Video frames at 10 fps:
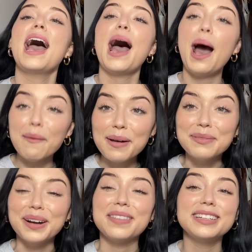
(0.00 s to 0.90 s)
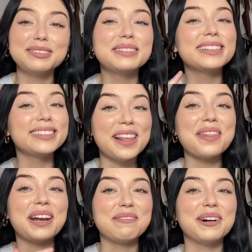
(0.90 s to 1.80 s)
However, this was the scent
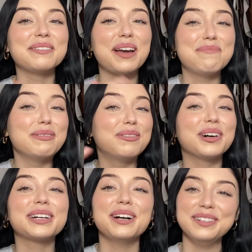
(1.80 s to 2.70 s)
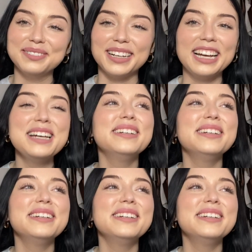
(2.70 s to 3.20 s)
that I wore right before COVID.